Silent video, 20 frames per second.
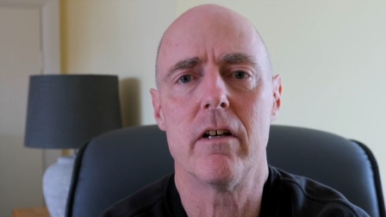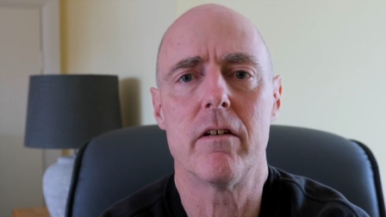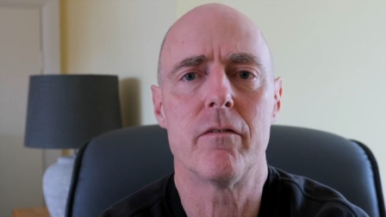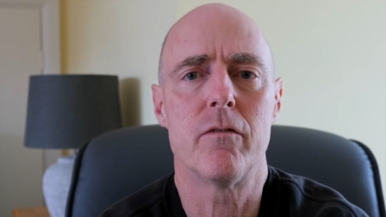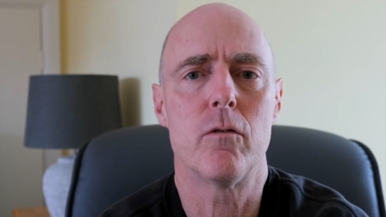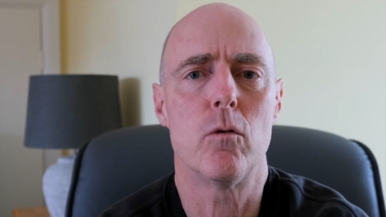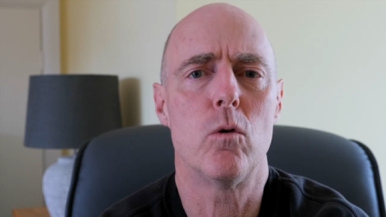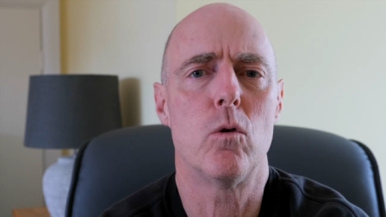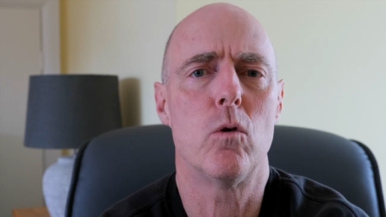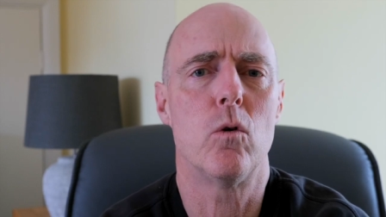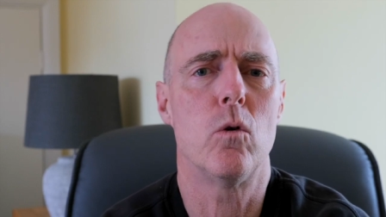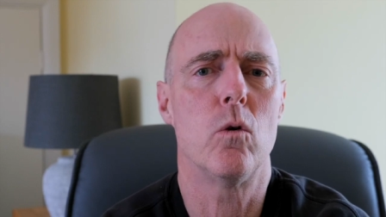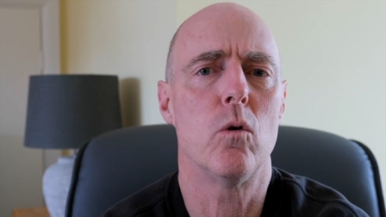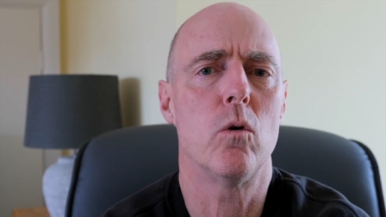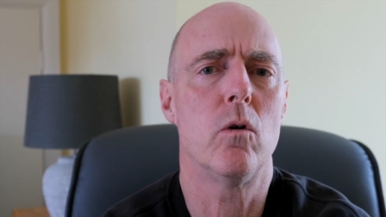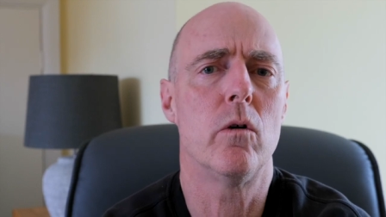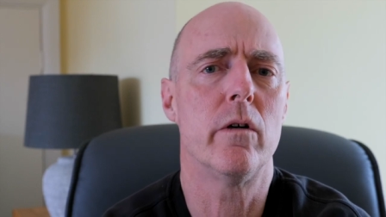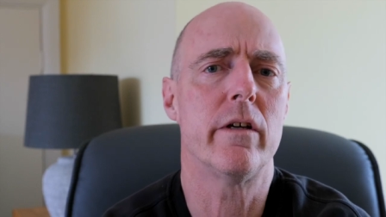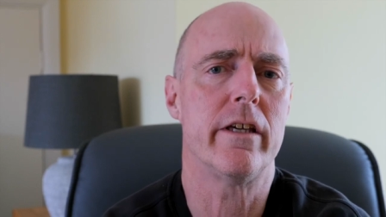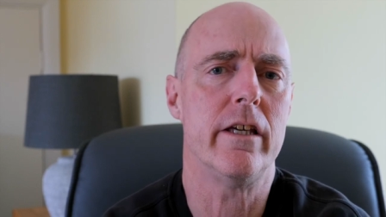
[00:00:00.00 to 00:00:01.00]

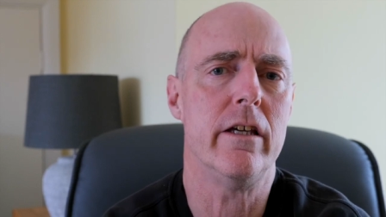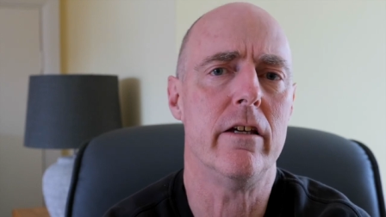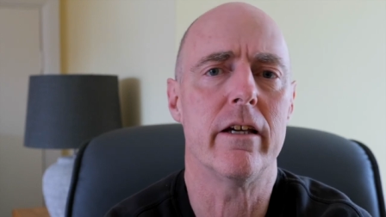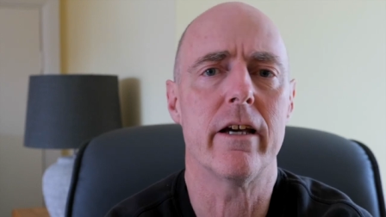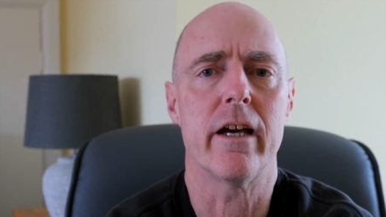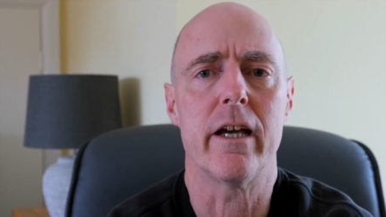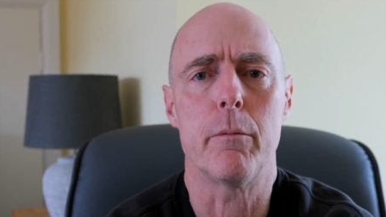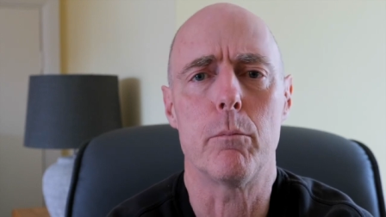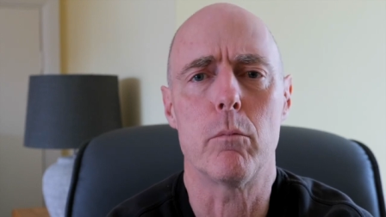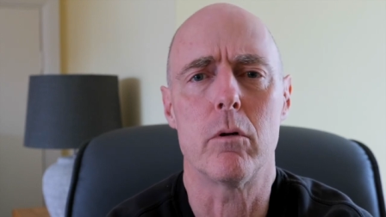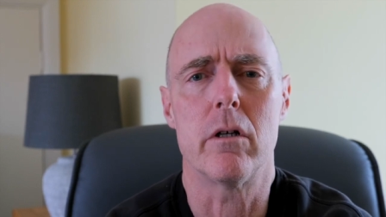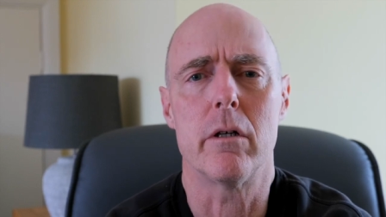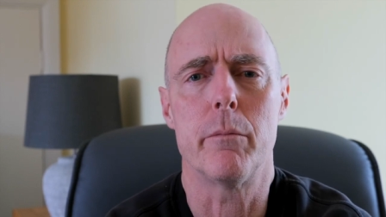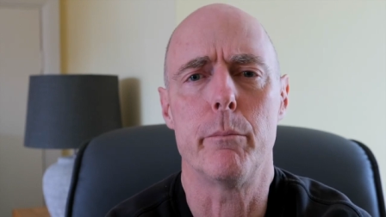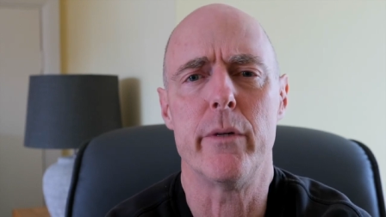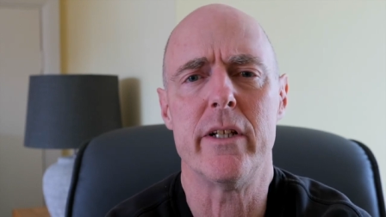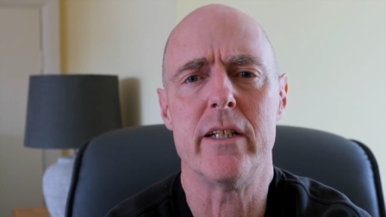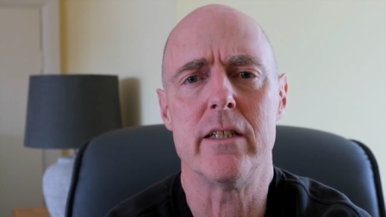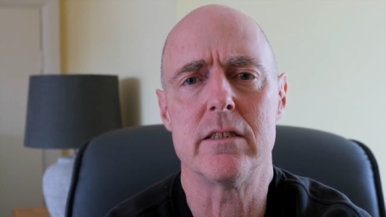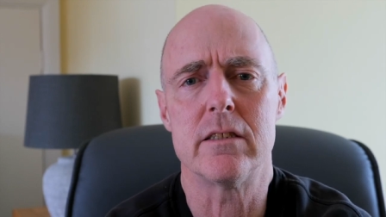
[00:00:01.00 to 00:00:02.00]
for UK Prime
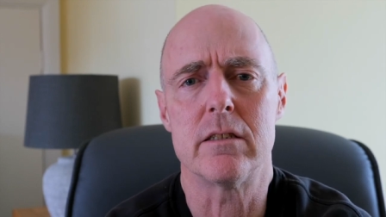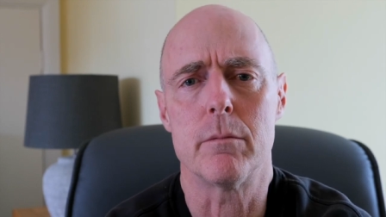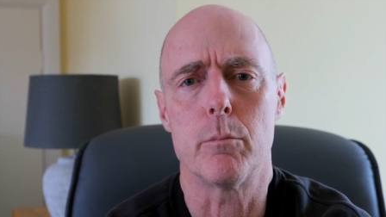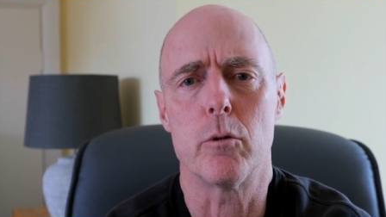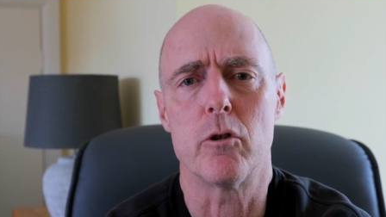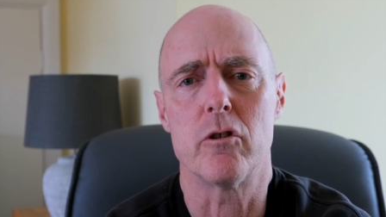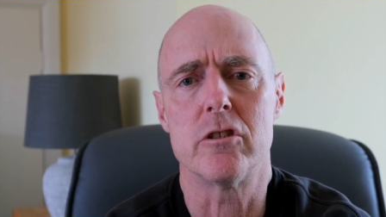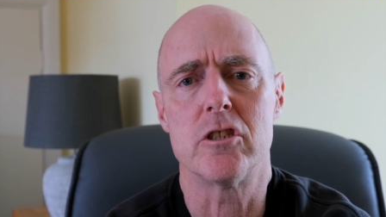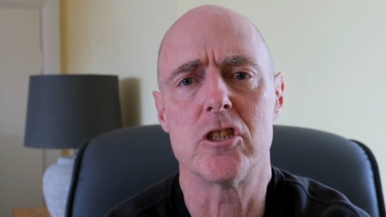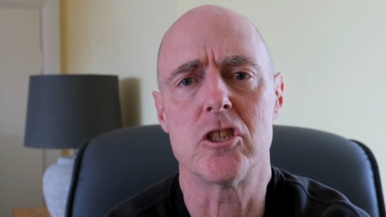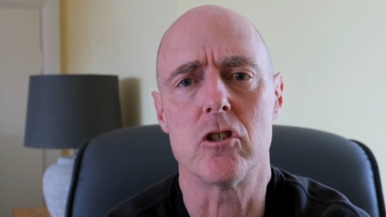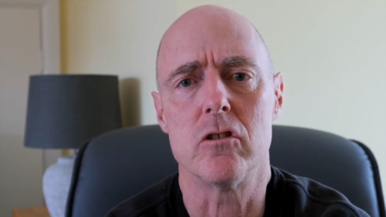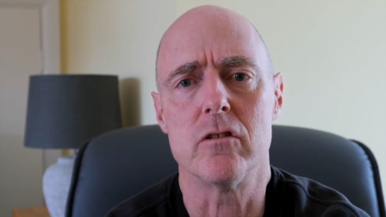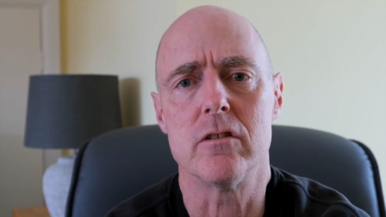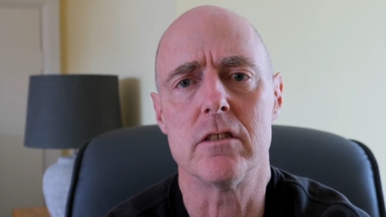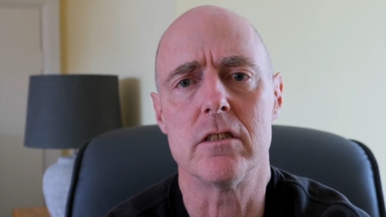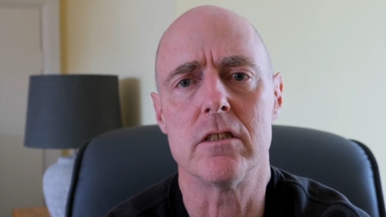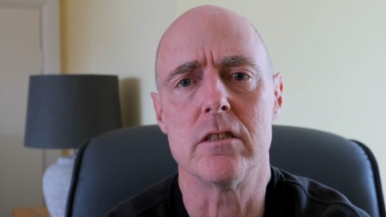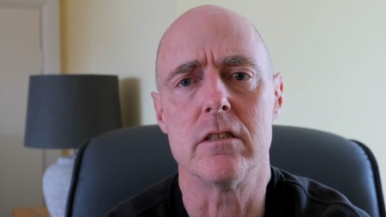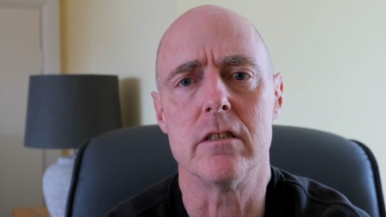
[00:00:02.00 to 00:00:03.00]
Minister Boris
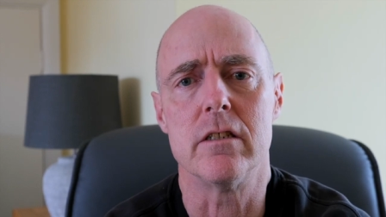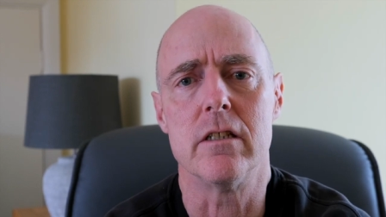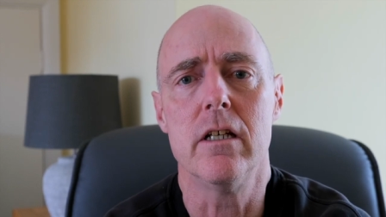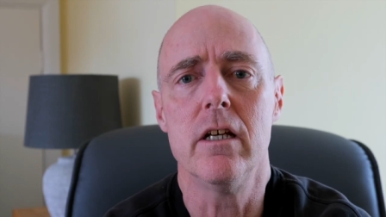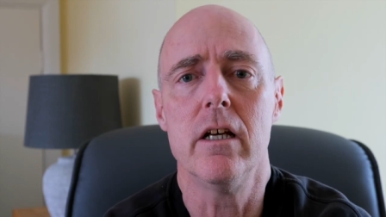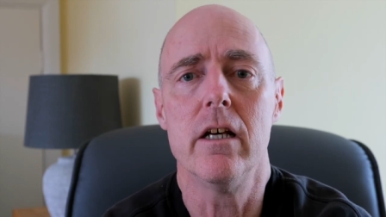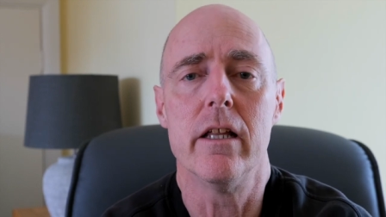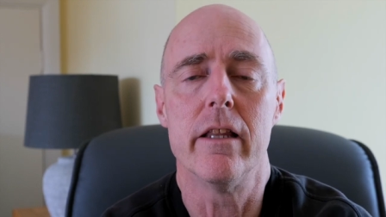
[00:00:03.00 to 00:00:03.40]
Johnson